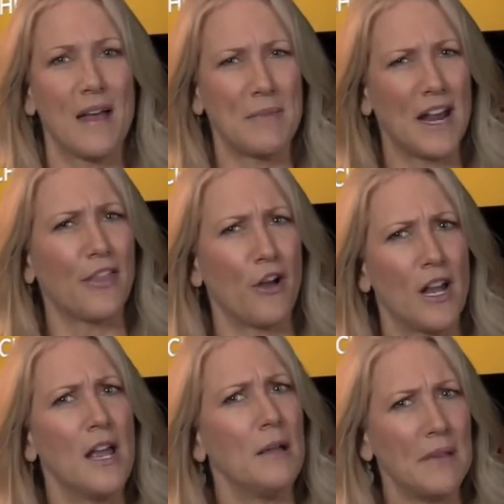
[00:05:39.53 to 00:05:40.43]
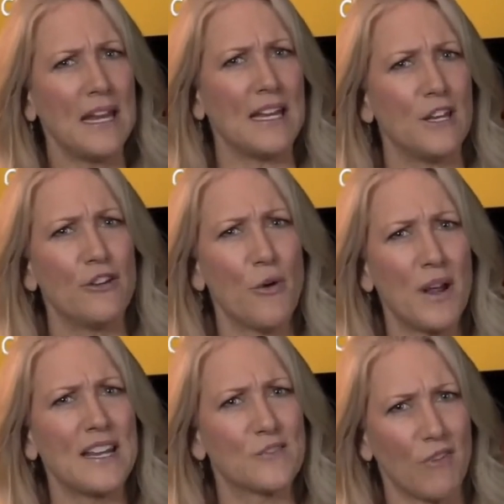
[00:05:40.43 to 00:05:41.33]
I mean, I thought, man, you know
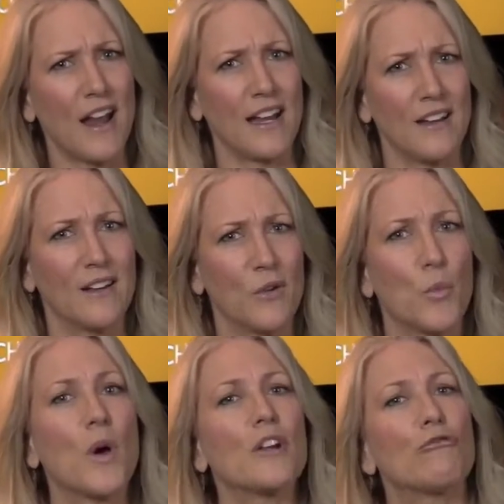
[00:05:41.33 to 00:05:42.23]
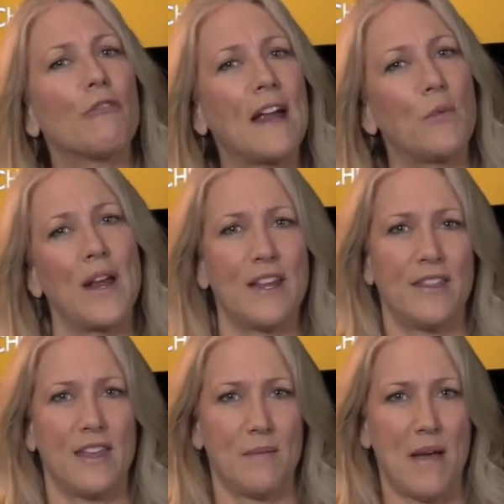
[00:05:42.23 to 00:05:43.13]
what? He's right. What a great way to
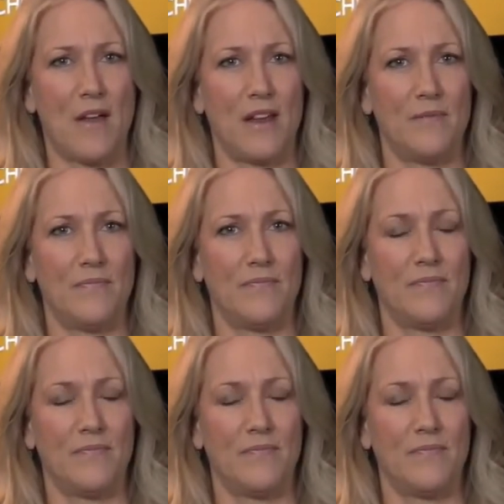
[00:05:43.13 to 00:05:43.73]
think about it.